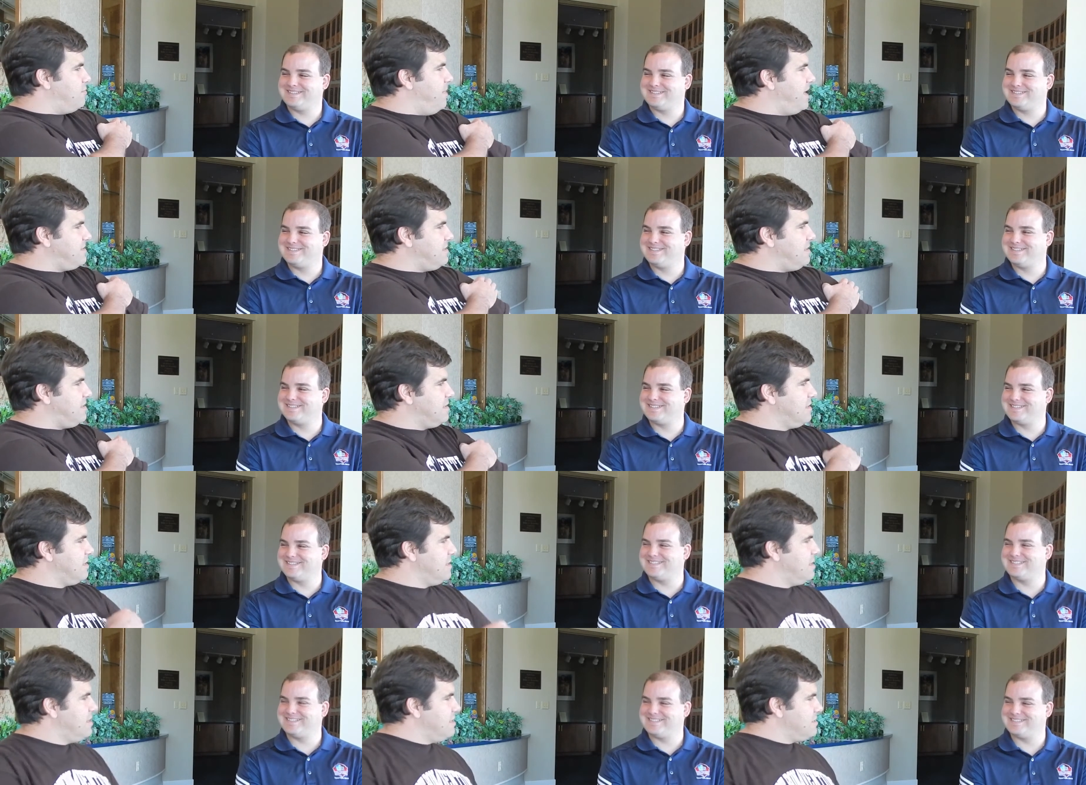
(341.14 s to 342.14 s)
Speaker 1: Messi
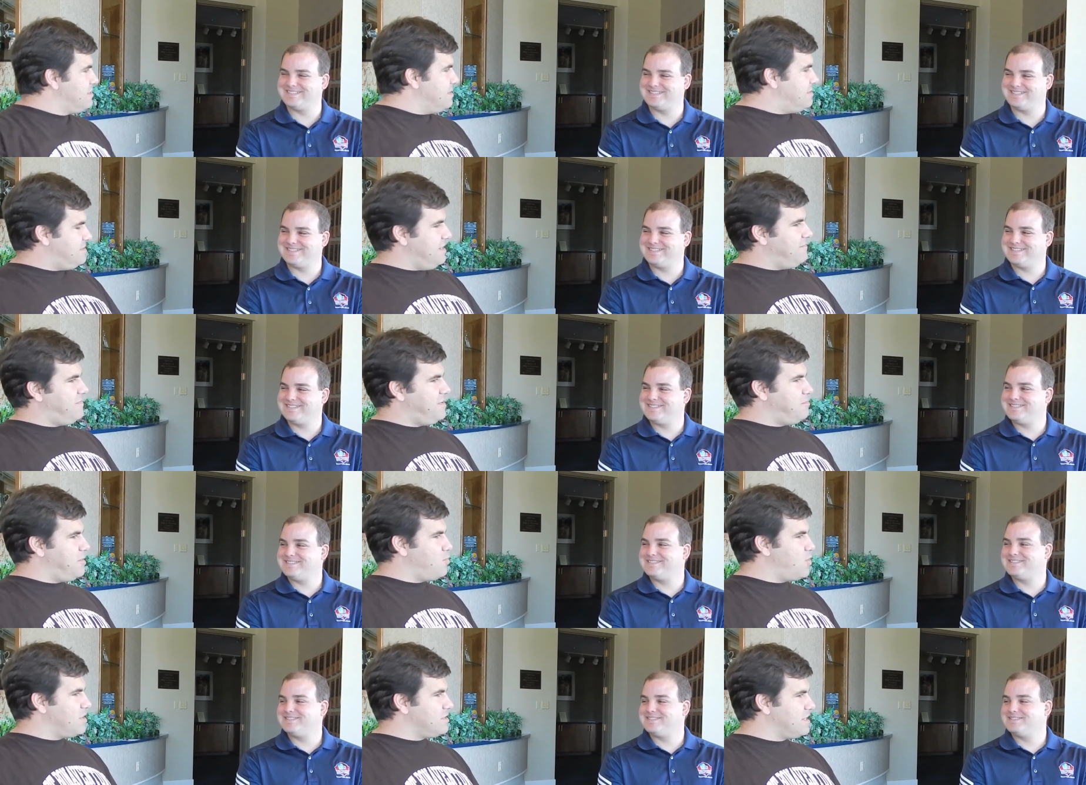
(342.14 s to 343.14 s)
to see if he'd
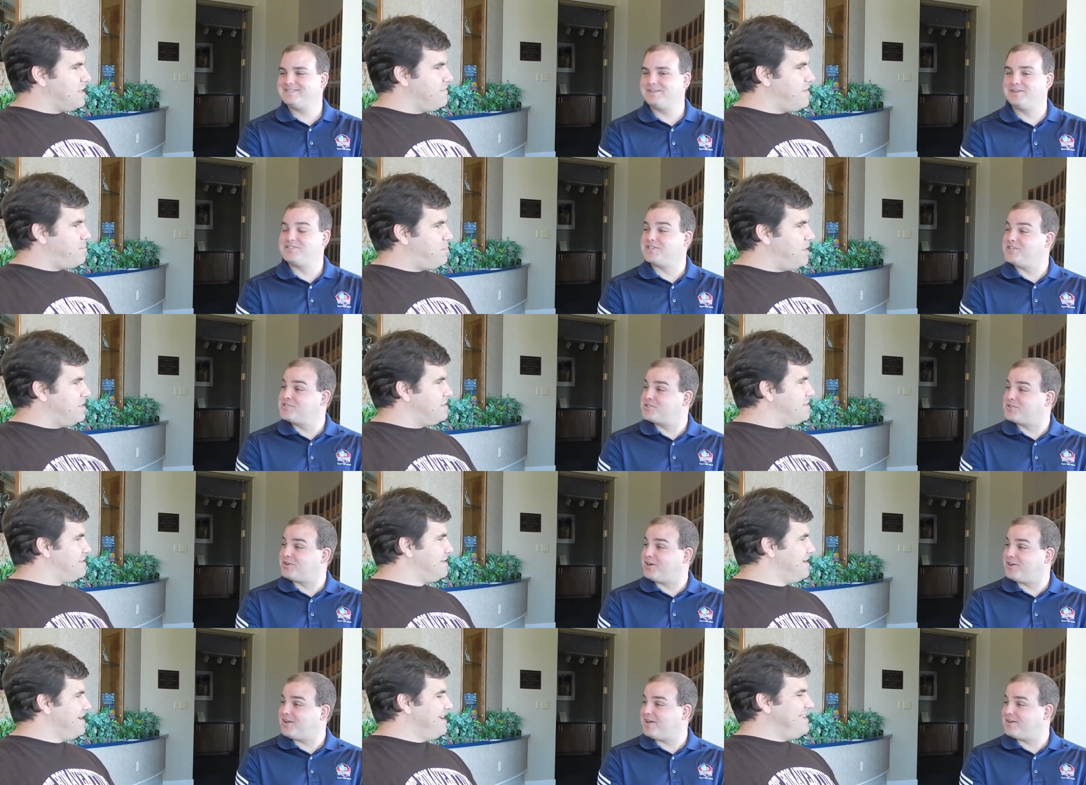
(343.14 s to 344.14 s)
be willing to give. Well, up he's his, injured
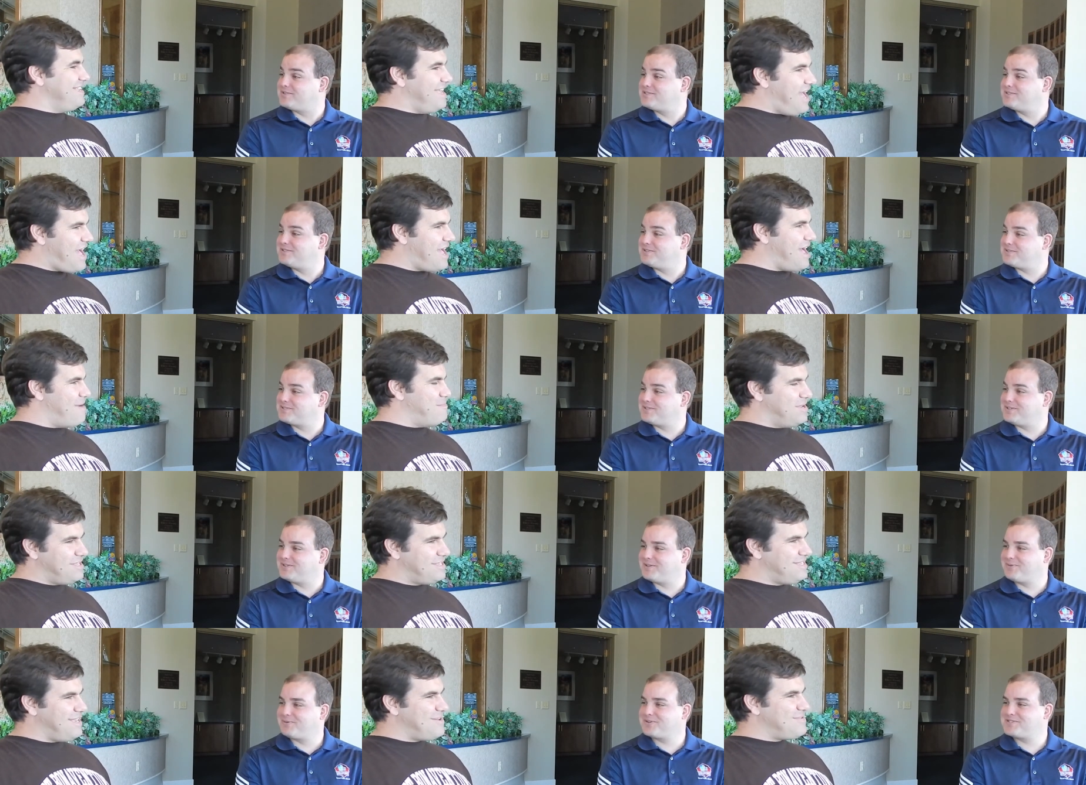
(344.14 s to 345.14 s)
right now. Yeah, too, I
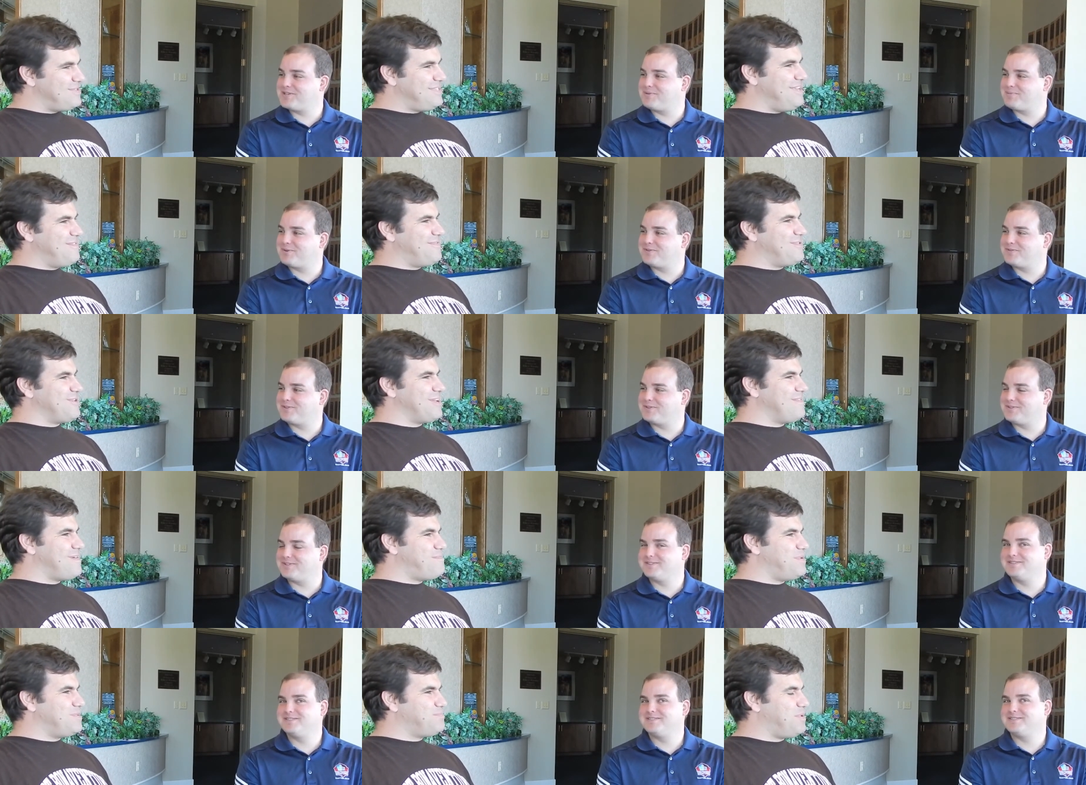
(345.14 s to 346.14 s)
mean, see, see if he'll give
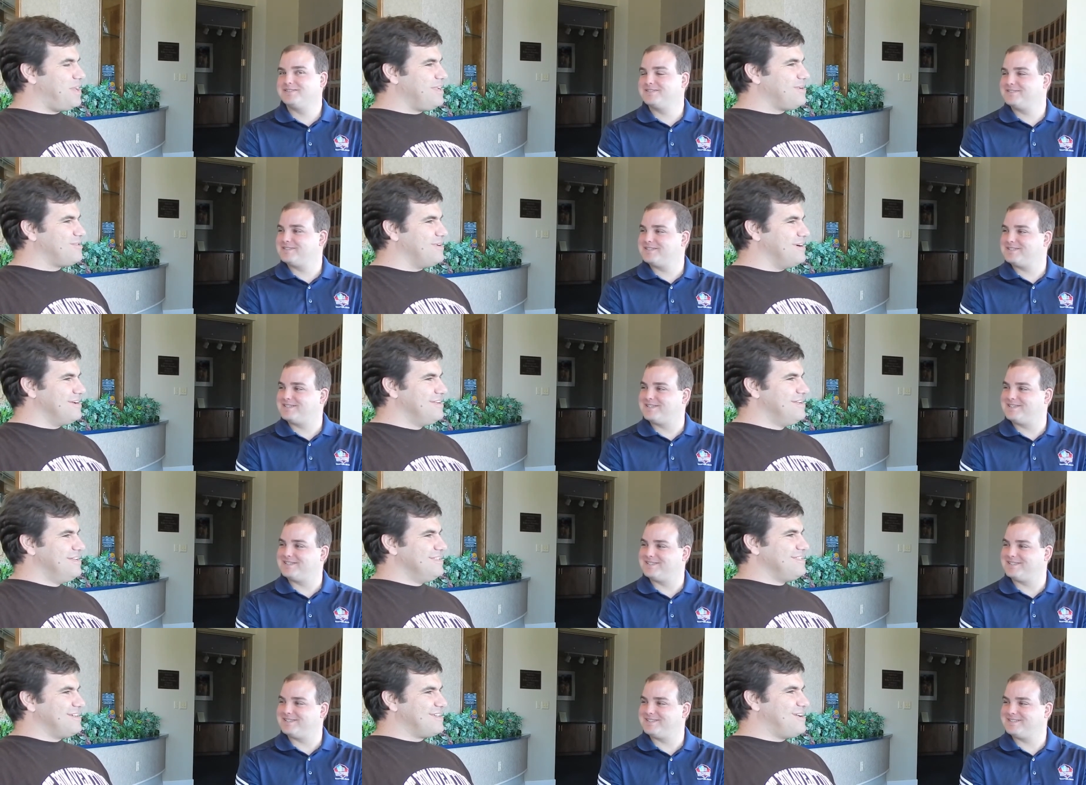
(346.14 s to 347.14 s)
up his playing career
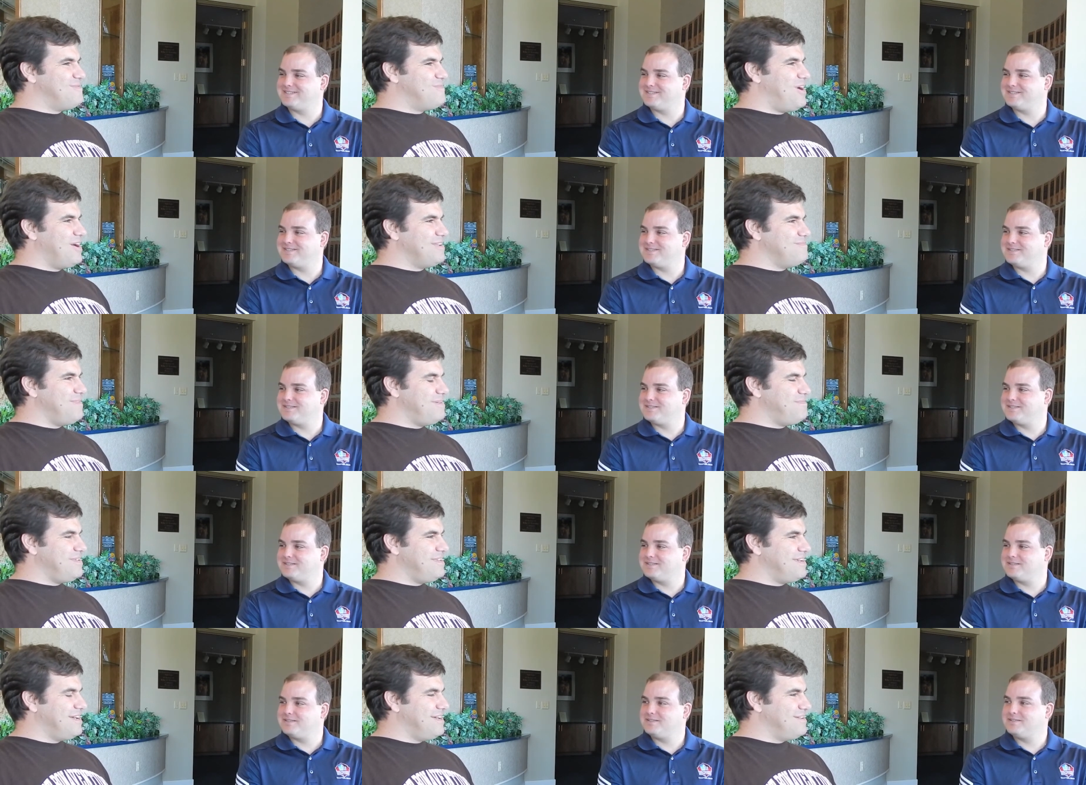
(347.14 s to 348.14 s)
to come on and
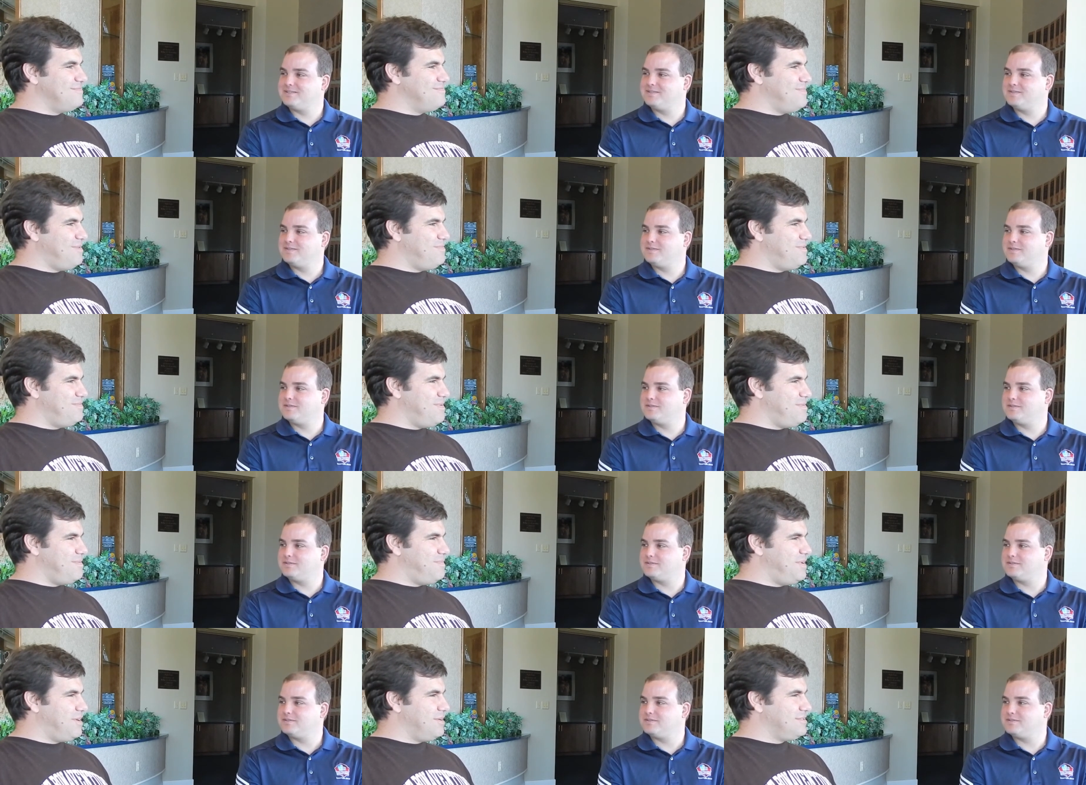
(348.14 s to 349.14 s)
maybe uh, maybe maybe
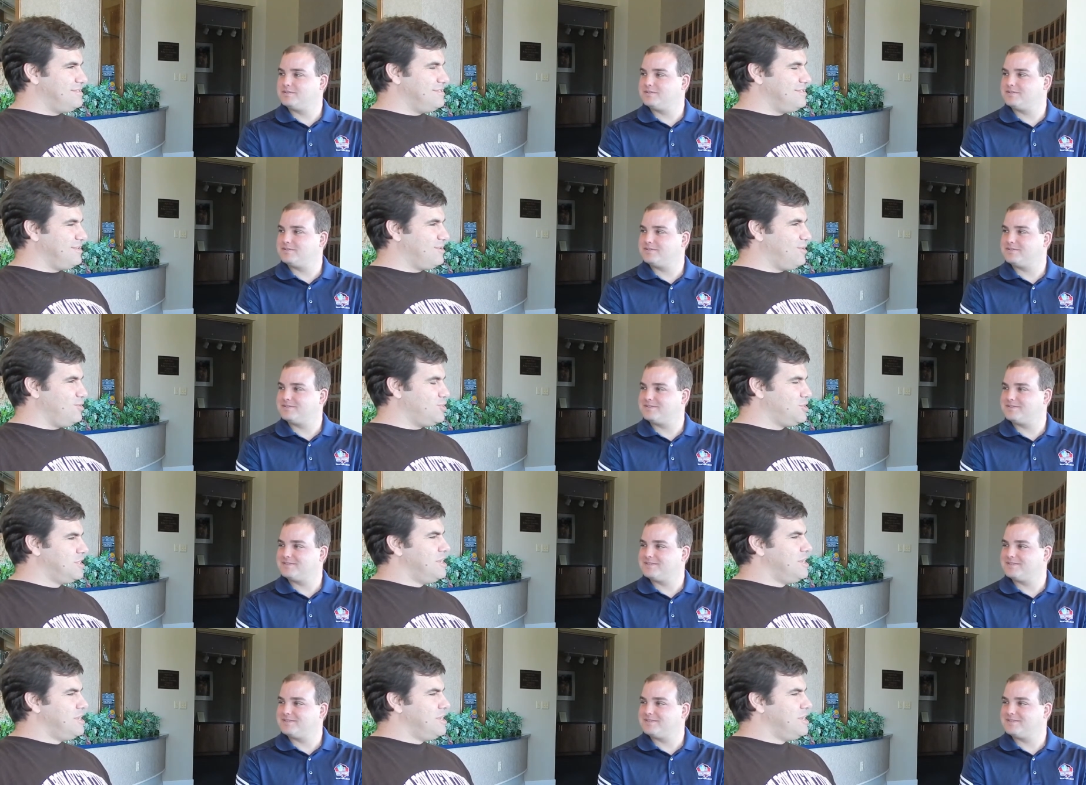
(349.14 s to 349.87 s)
be our assistant coach.